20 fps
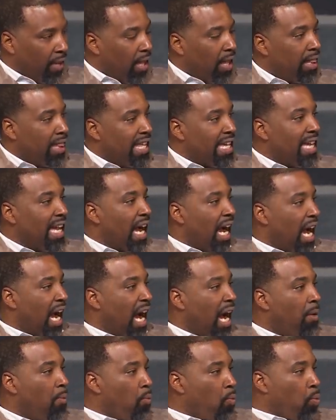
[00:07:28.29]
the
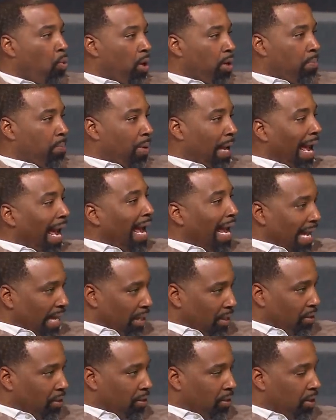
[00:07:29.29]
upward
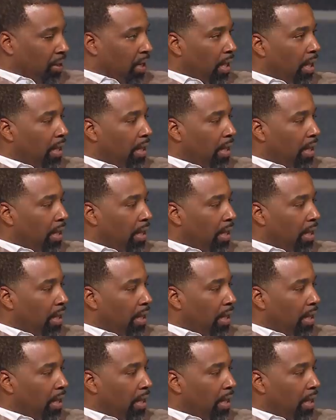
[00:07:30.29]
pace